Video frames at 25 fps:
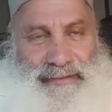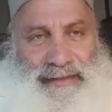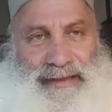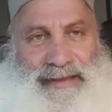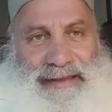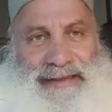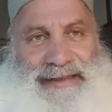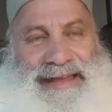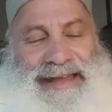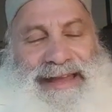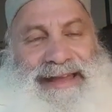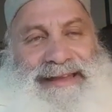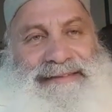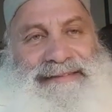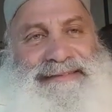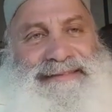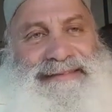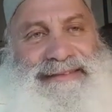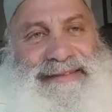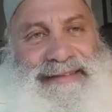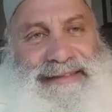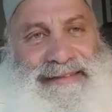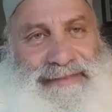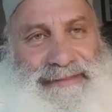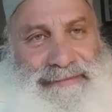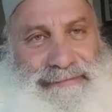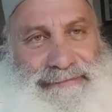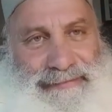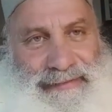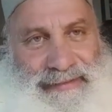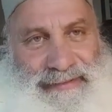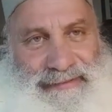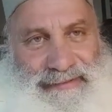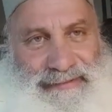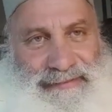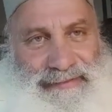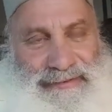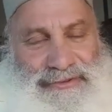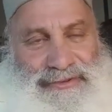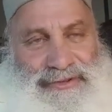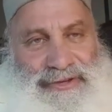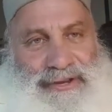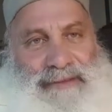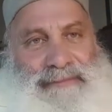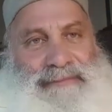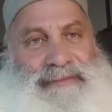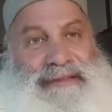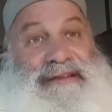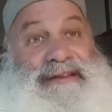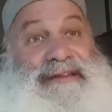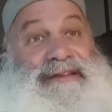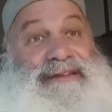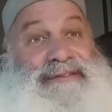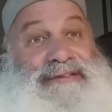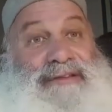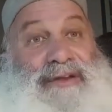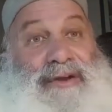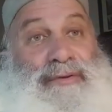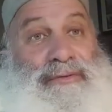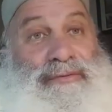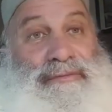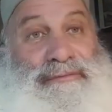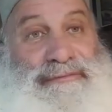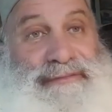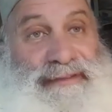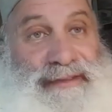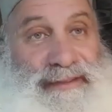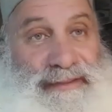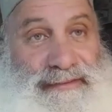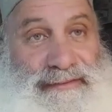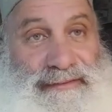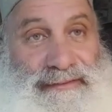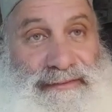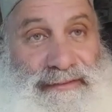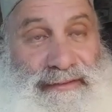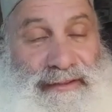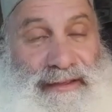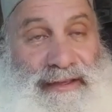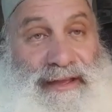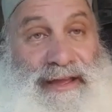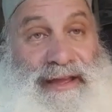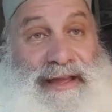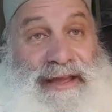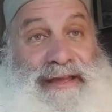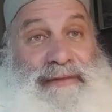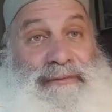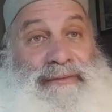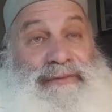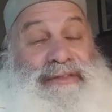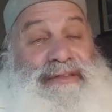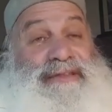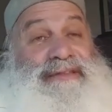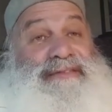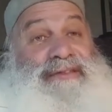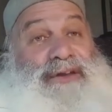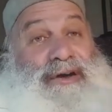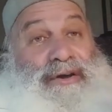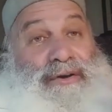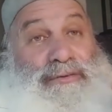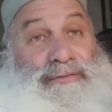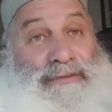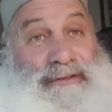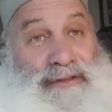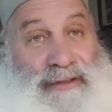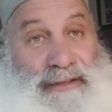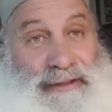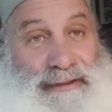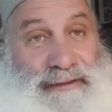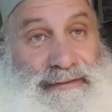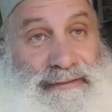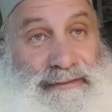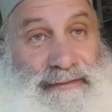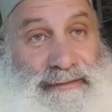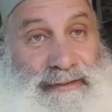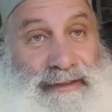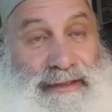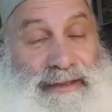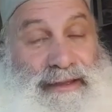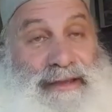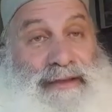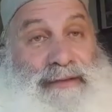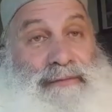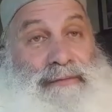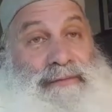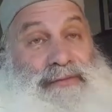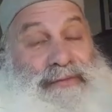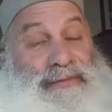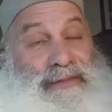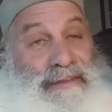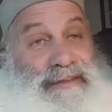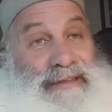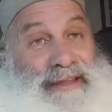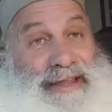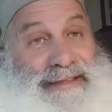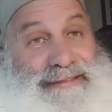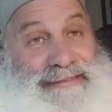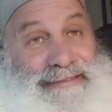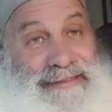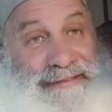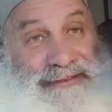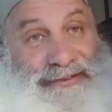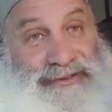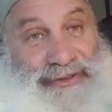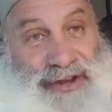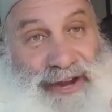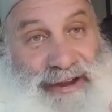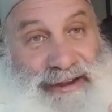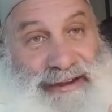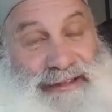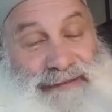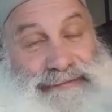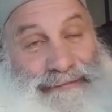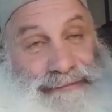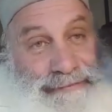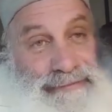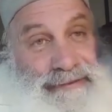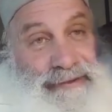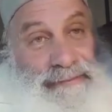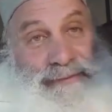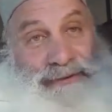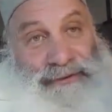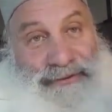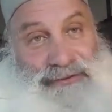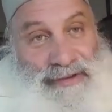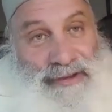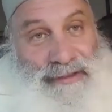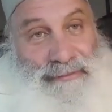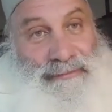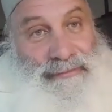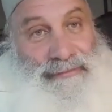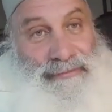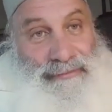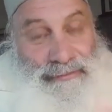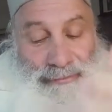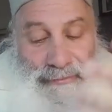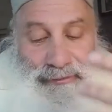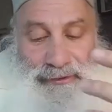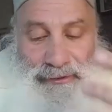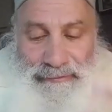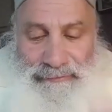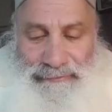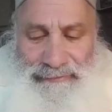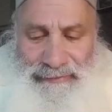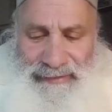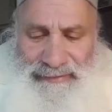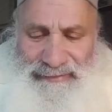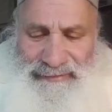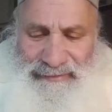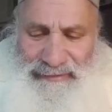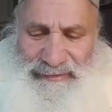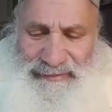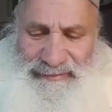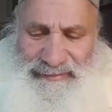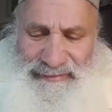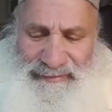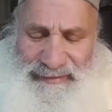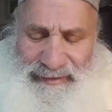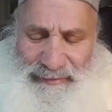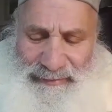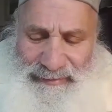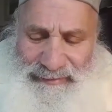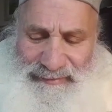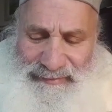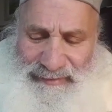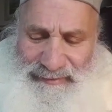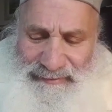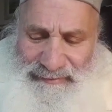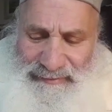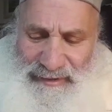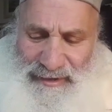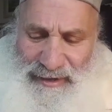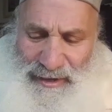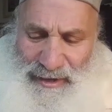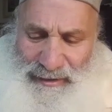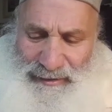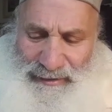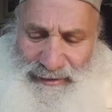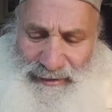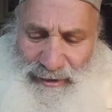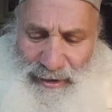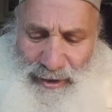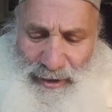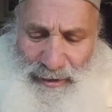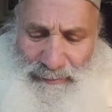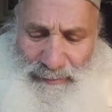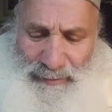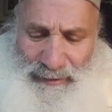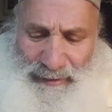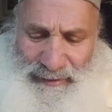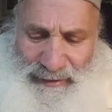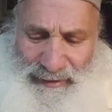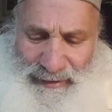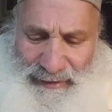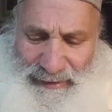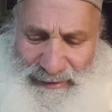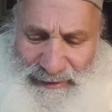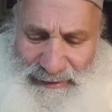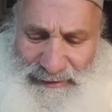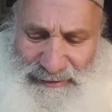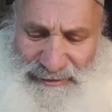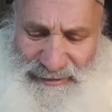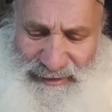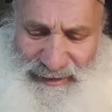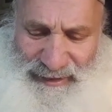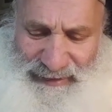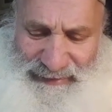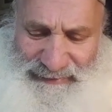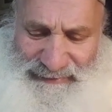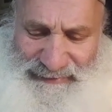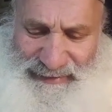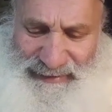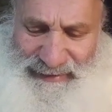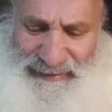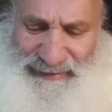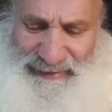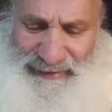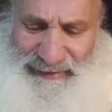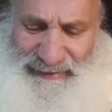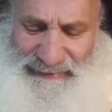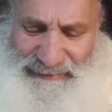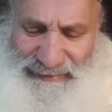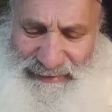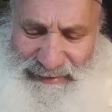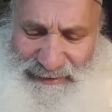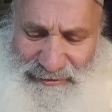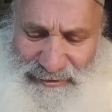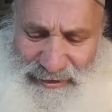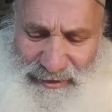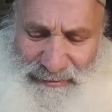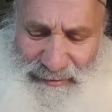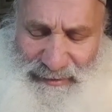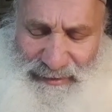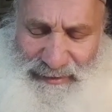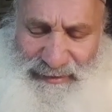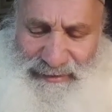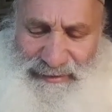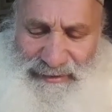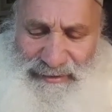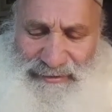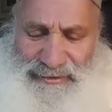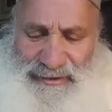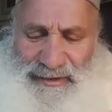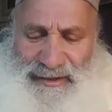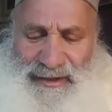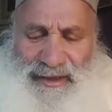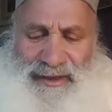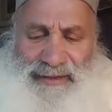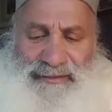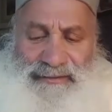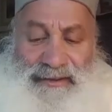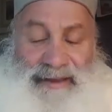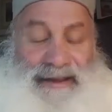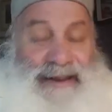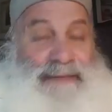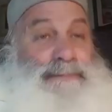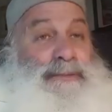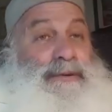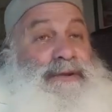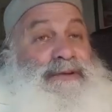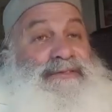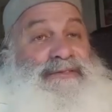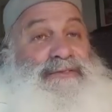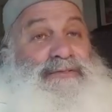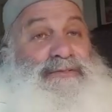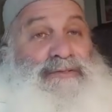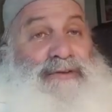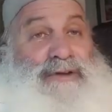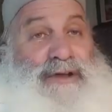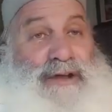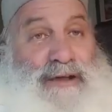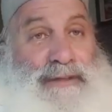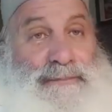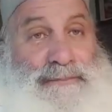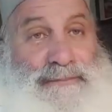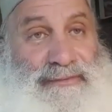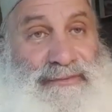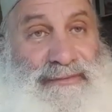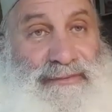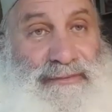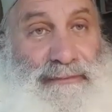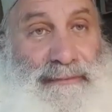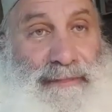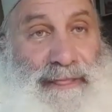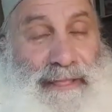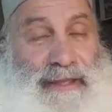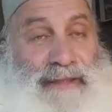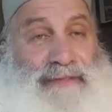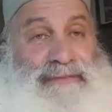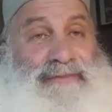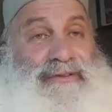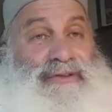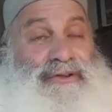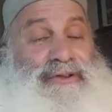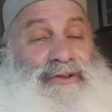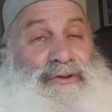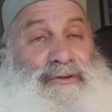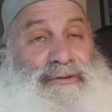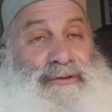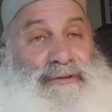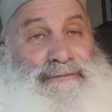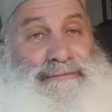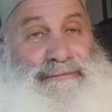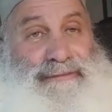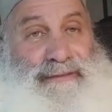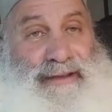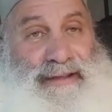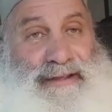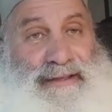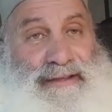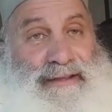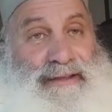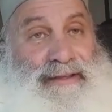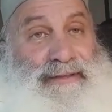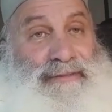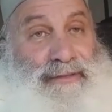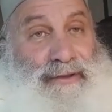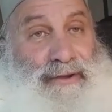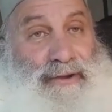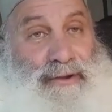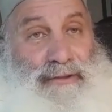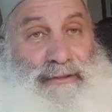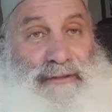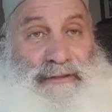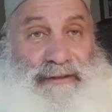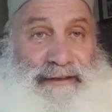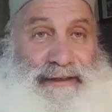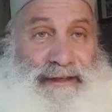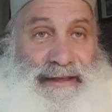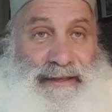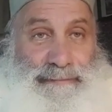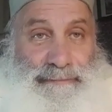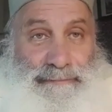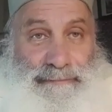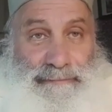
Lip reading: the face of Hashem in his own face, with his own light. With the light that's shining from Hashem through your face. Listen to how he says, "He called Barnaj to Atele Chadash Shema Kedisha." So any person who comes to unify the holy name,